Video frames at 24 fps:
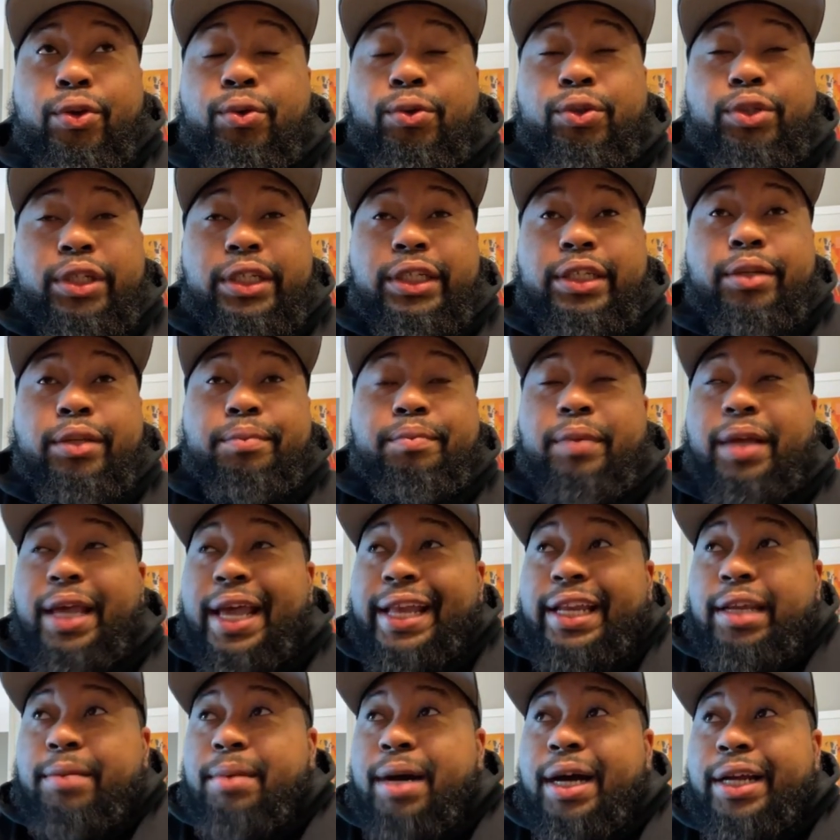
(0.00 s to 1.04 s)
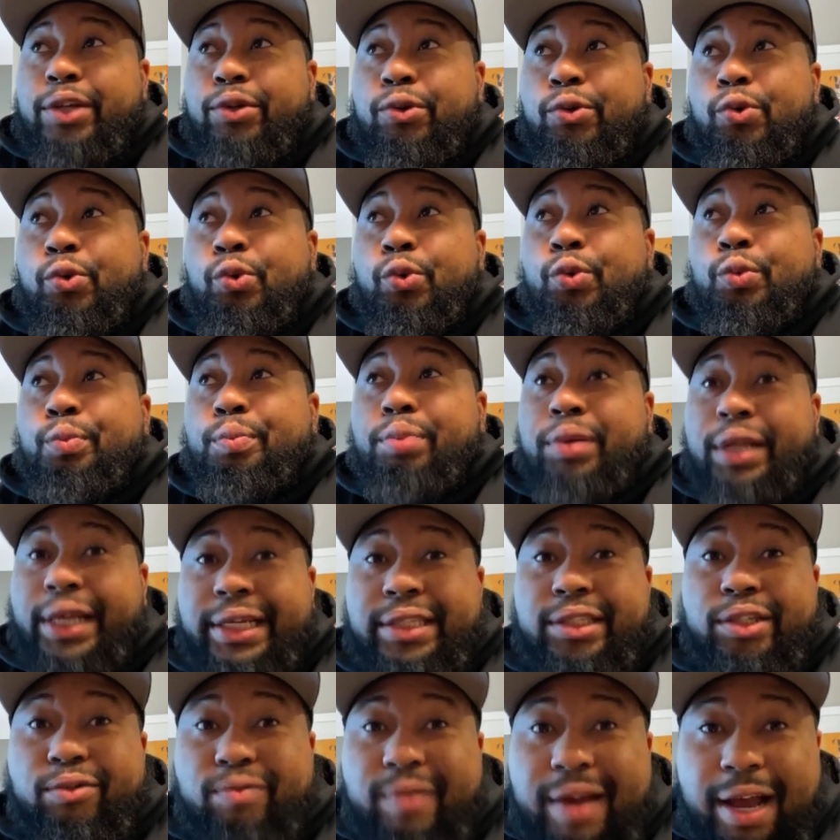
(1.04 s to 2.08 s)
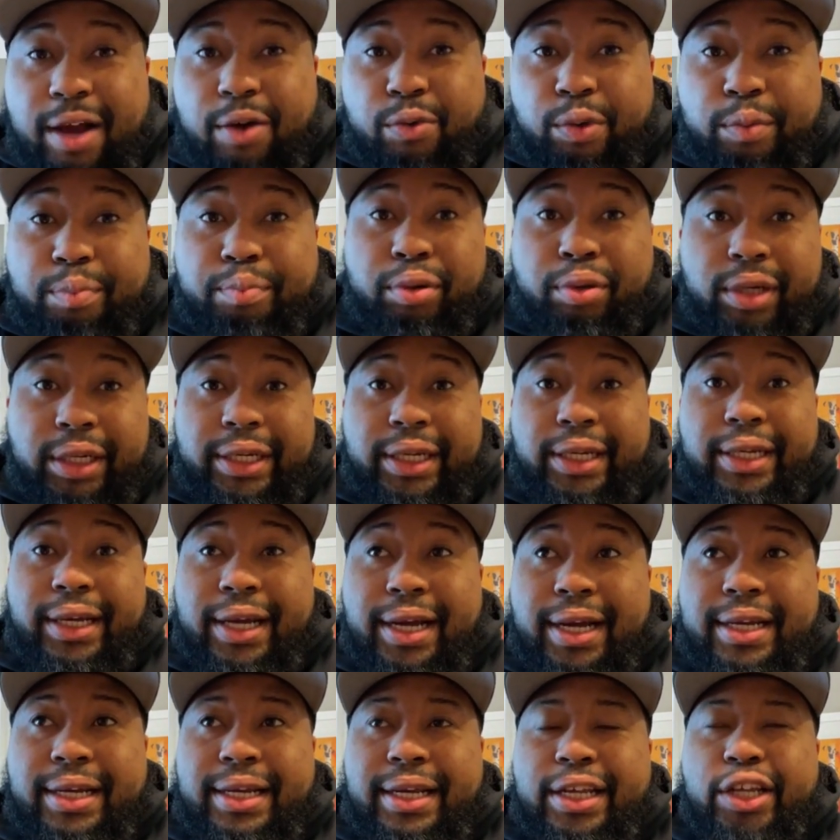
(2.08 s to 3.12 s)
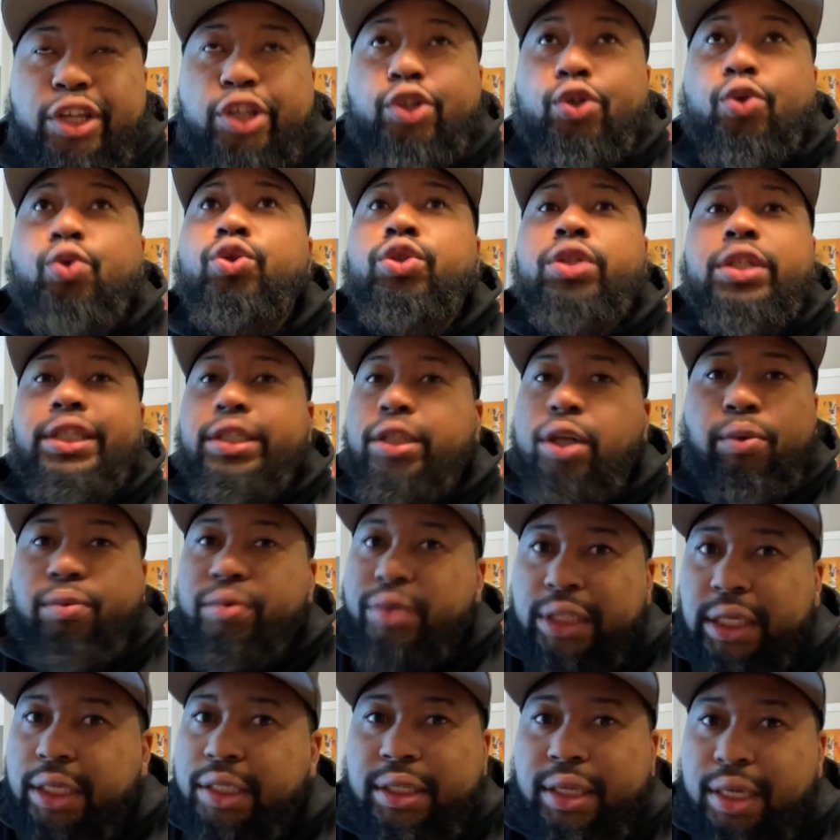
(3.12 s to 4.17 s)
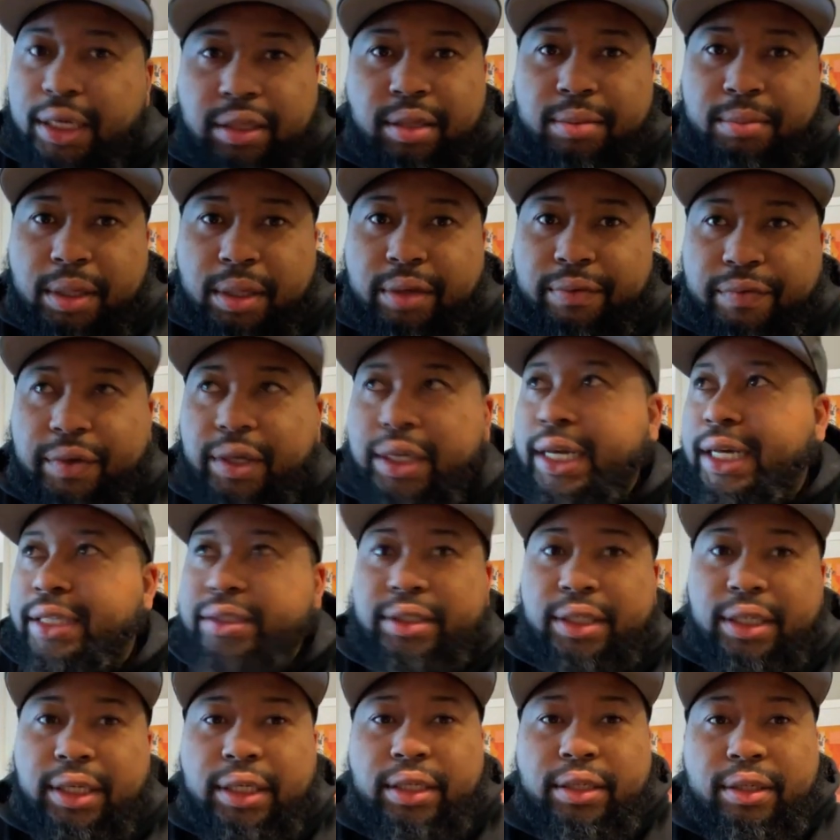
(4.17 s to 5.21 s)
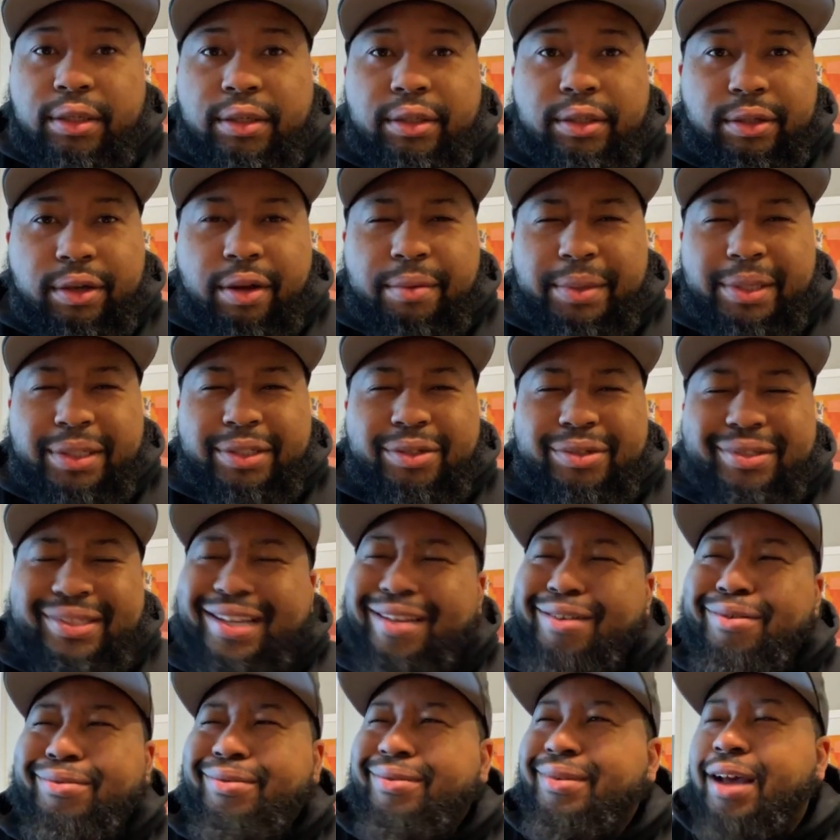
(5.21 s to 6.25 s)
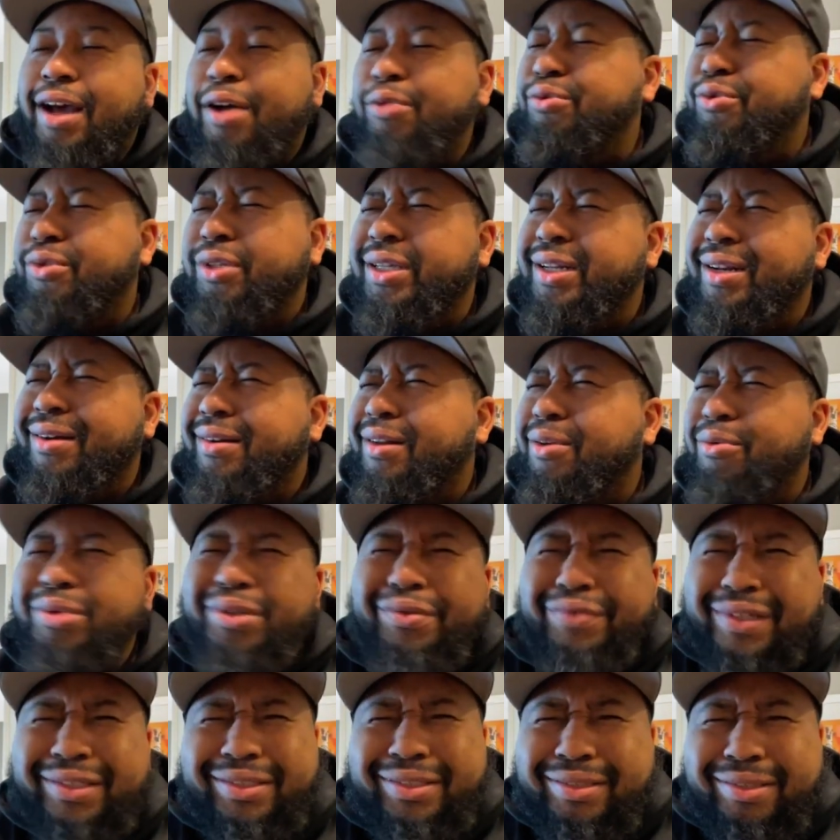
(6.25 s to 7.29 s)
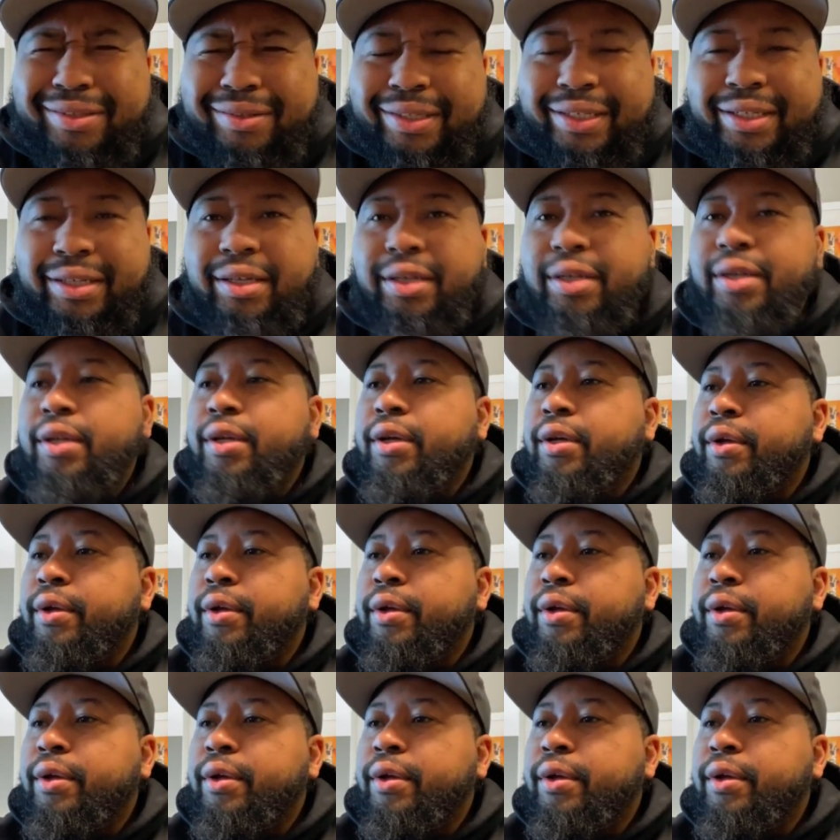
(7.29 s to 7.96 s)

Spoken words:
usually anybody who plays around with pulling a gun usually don't think the other motherfucker has a gun. You know what I mean? So it's like, I was looking at her like, what the fuck is she doing?